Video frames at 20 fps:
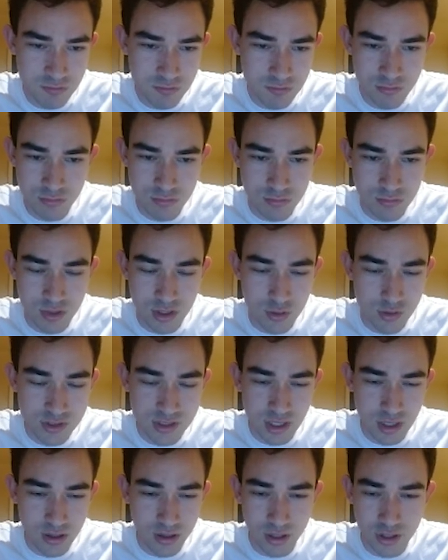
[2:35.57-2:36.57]
there was
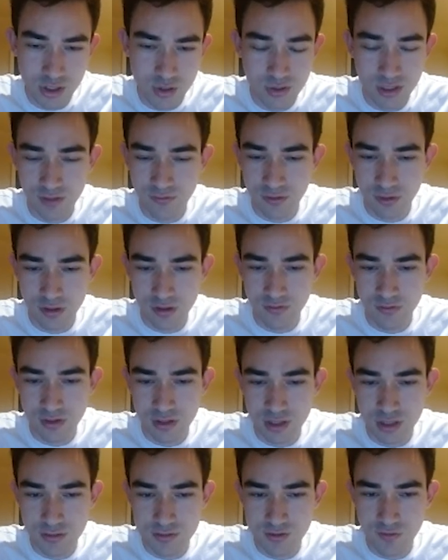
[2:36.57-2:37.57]
nothing too difficult in
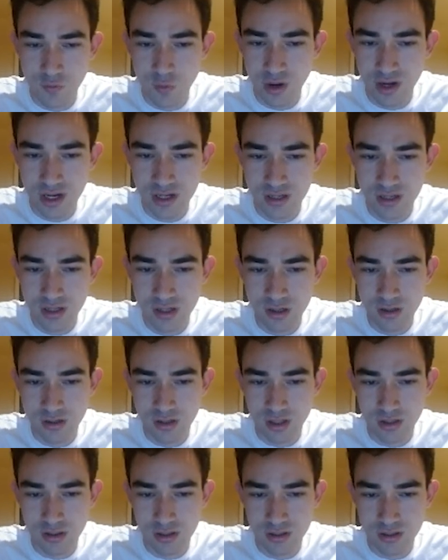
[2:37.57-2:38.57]
terms of what I did here.
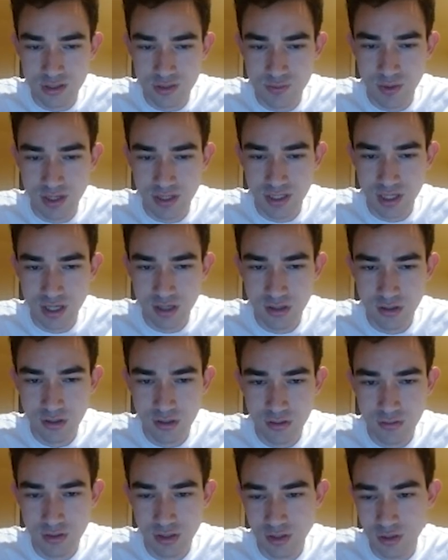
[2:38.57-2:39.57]
Nothing too
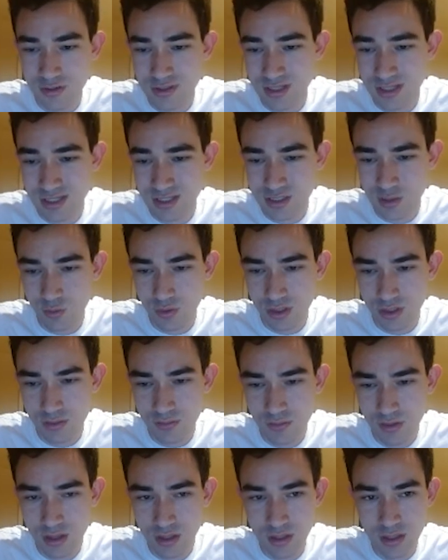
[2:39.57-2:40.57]
spectacular. It was an easy win.
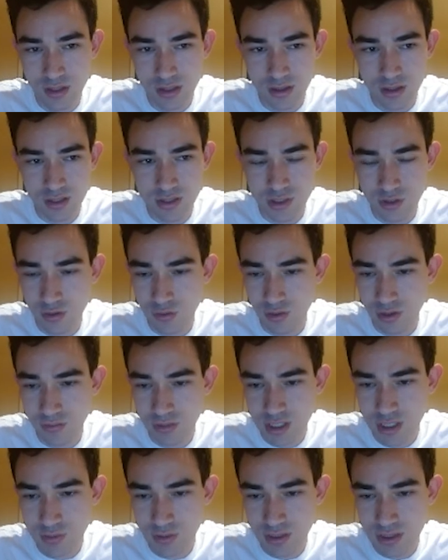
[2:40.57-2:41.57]
Let's do a
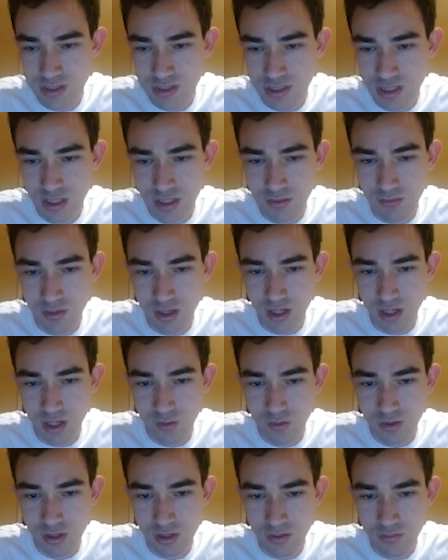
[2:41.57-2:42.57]
rematch, but this time I
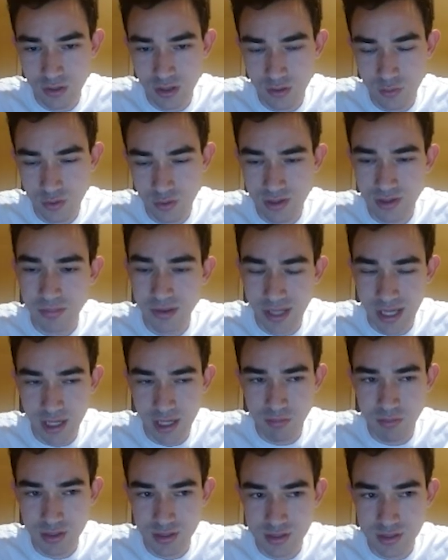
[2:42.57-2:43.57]
want to be with the
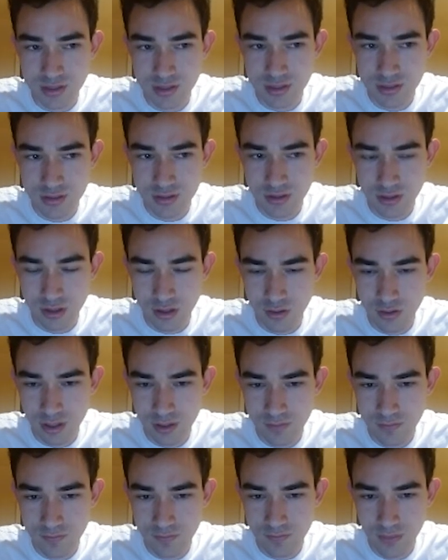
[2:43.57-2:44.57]
black pieces. Okay.
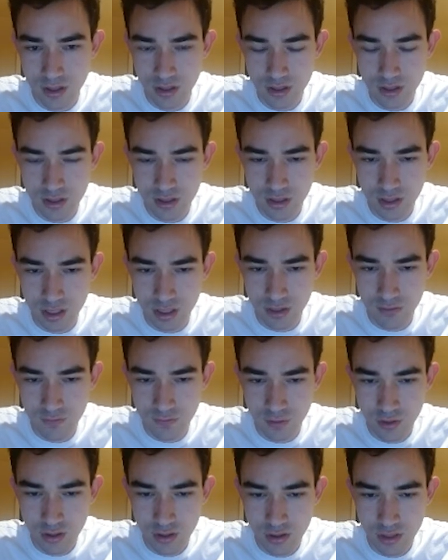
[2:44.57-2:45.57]

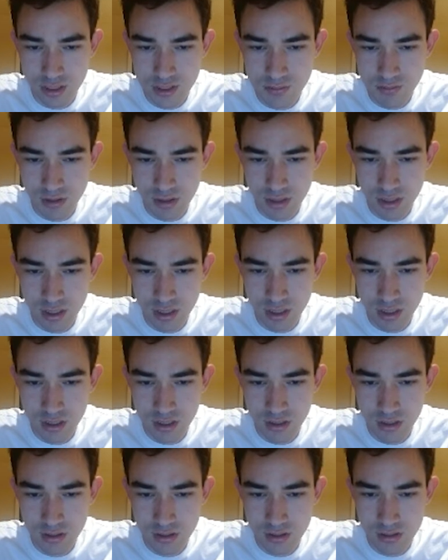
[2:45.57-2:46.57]
e4. Let's
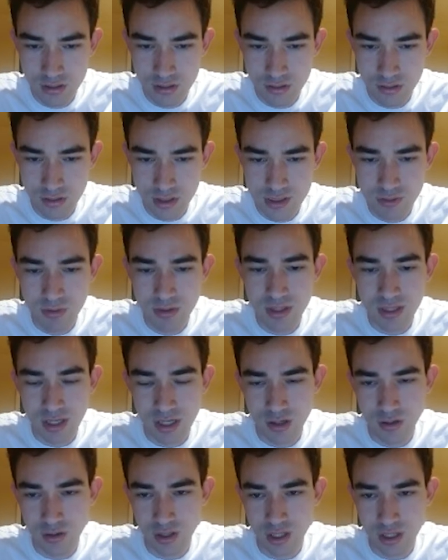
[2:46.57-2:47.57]
play the
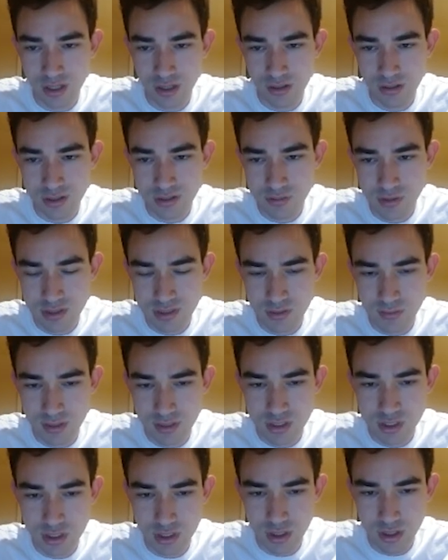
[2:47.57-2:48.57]
Caro-Kann. Let's play something
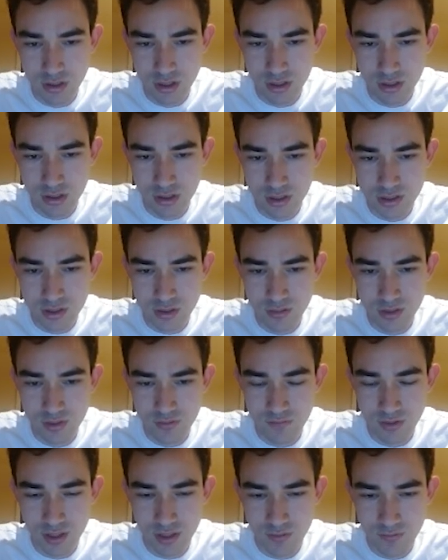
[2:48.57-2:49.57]
solid. Let's go
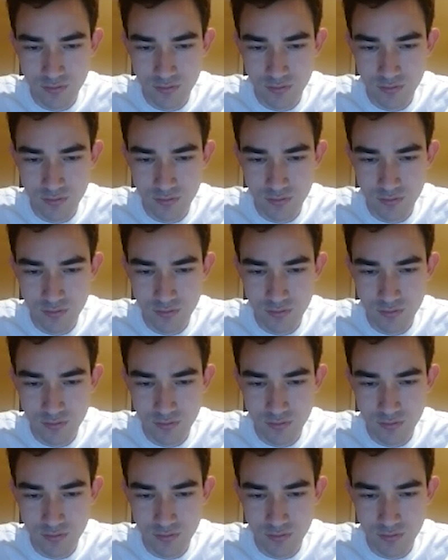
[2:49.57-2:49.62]
d5.